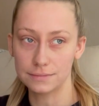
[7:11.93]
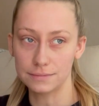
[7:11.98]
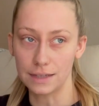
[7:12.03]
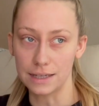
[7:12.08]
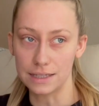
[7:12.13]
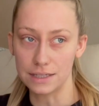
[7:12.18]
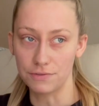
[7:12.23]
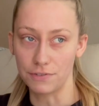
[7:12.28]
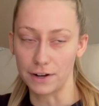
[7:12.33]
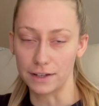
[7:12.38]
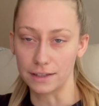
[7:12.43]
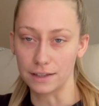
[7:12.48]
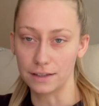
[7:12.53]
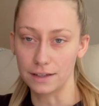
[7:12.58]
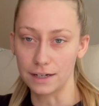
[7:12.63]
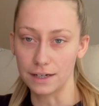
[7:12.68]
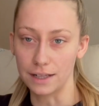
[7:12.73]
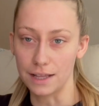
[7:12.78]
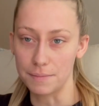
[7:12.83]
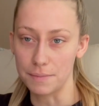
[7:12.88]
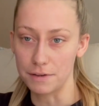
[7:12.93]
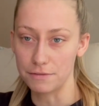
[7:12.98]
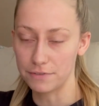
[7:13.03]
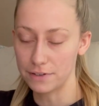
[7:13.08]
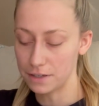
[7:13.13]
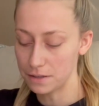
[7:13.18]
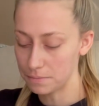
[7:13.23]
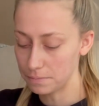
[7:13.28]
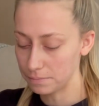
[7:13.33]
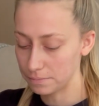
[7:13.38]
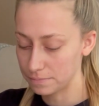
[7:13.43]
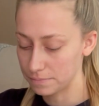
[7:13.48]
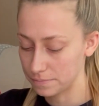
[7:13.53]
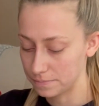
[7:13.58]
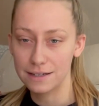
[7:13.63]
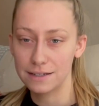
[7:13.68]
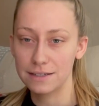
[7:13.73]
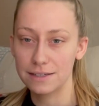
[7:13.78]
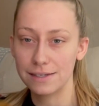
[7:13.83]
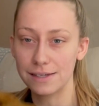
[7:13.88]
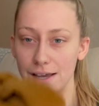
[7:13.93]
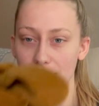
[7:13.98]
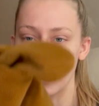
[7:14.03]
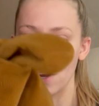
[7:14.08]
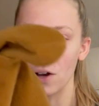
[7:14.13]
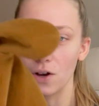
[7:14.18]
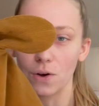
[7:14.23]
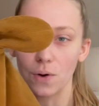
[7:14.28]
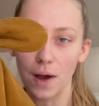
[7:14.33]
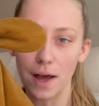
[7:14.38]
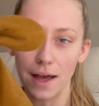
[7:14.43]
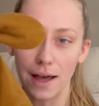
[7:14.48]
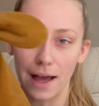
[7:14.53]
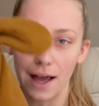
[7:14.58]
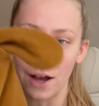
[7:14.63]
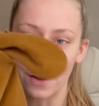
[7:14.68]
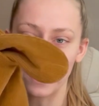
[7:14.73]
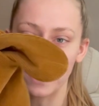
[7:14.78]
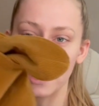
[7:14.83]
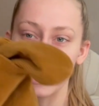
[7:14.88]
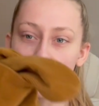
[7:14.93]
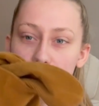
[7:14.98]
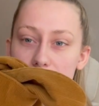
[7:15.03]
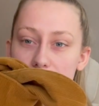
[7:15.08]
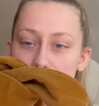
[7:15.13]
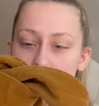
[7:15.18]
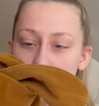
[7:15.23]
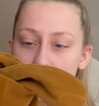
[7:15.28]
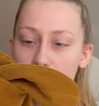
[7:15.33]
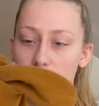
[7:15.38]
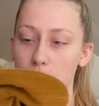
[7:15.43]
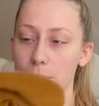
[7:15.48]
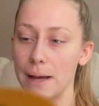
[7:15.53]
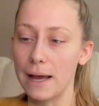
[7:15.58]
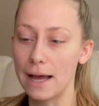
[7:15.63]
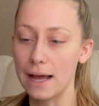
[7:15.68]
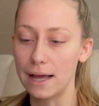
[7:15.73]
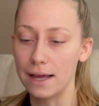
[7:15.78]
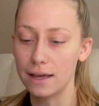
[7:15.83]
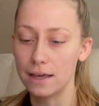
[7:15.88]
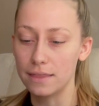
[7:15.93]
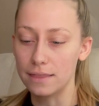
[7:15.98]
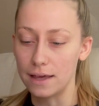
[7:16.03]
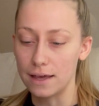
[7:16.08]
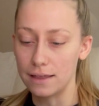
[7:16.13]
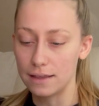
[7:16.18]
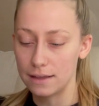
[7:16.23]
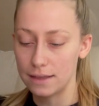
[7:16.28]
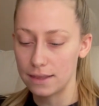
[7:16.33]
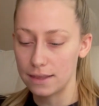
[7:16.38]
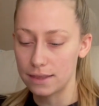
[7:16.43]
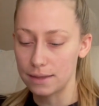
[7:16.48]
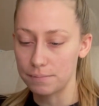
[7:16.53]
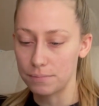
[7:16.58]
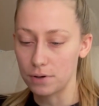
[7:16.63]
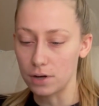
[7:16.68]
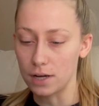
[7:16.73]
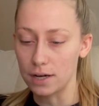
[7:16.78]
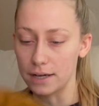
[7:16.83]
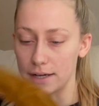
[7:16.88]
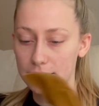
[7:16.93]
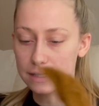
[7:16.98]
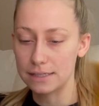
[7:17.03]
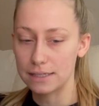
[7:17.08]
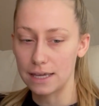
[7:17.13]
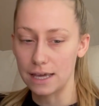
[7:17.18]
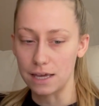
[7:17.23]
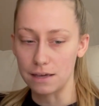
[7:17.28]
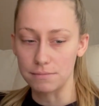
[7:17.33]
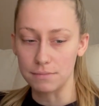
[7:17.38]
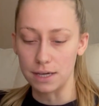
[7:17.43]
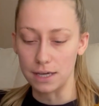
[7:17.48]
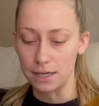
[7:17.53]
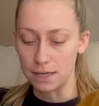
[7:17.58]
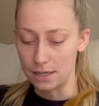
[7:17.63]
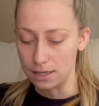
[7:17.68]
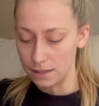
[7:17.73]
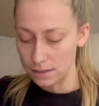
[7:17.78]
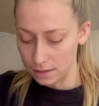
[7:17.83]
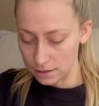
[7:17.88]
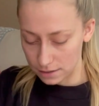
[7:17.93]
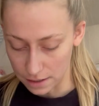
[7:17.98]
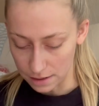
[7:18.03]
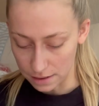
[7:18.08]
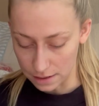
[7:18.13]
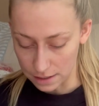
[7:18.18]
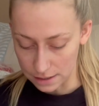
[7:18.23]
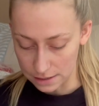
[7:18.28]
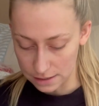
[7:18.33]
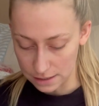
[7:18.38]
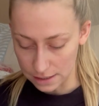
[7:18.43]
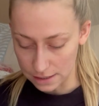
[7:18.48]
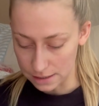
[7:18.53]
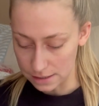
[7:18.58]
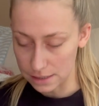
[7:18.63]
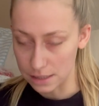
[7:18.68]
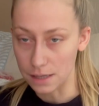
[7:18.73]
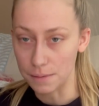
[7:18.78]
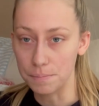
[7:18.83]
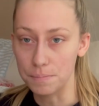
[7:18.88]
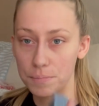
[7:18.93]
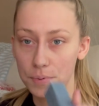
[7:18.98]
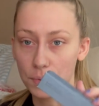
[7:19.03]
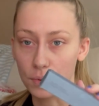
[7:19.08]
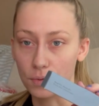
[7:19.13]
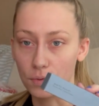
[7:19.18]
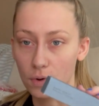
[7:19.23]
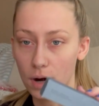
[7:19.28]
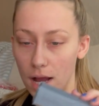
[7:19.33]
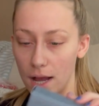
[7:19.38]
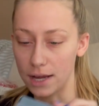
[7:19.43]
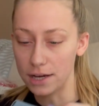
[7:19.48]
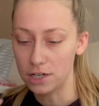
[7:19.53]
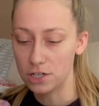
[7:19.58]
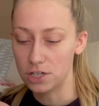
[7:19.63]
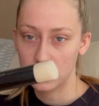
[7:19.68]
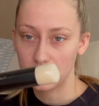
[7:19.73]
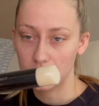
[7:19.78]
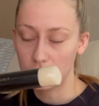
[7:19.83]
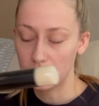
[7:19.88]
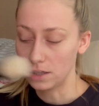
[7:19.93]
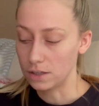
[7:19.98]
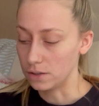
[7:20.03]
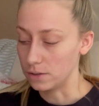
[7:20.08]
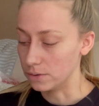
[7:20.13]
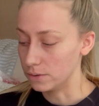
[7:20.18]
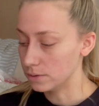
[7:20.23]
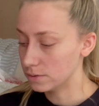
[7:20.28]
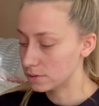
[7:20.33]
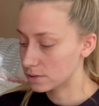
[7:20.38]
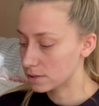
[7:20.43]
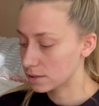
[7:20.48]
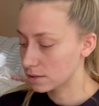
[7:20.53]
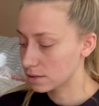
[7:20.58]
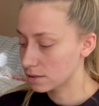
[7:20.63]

is Franklin gonna let me film? So how cute is this little bag that the products came in? This is the brush. Cute.